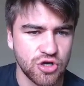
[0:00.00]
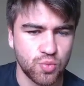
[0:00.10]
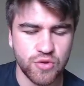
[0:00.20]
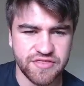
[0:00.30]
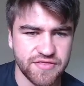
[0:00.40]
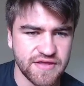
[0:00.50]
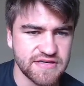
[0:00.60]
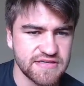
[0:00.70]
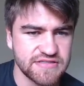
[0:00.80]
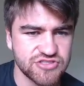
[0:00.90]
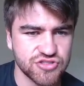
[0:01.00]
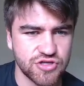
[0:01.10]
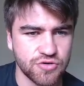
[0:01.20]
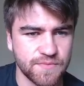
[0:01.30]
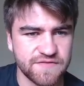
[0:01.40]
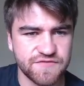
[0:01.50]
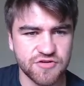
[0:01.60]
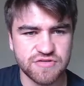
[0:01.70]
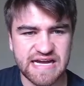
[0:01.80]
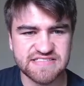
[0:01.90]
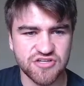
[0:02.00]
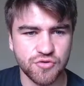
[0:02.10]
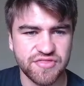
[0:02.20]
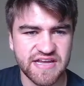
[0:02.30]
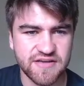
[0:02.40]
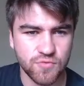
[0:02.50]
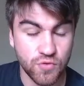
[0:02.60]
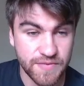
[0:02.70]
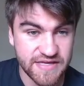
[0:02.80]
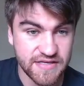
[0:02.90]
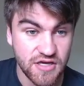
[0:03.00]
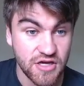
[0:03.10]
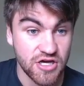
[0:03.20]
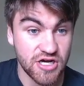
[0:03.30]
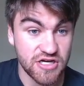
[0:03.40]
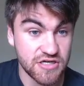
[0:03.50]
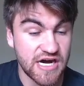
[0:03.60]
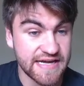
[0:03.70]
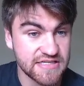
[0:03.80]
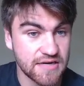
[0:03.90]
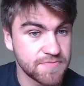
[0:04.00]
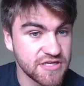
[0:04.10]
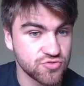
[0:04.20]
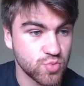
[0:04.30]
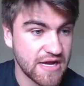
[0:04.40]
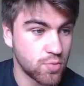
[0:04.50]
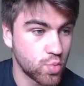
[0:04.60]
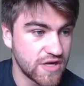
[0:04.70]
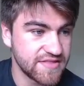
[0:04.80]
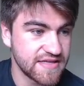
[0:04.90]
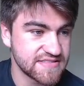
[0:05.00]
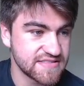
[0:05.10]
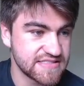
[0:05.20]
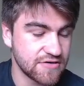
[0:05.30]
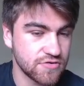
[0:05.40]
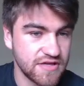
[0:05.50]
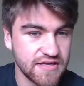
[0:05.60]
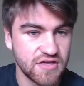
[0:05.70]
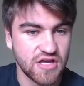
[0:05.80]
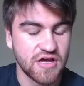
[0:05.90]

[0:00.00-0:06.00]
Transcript: with the Geelong midfield, as I don't think it will be a hike up in round 1 necessarily.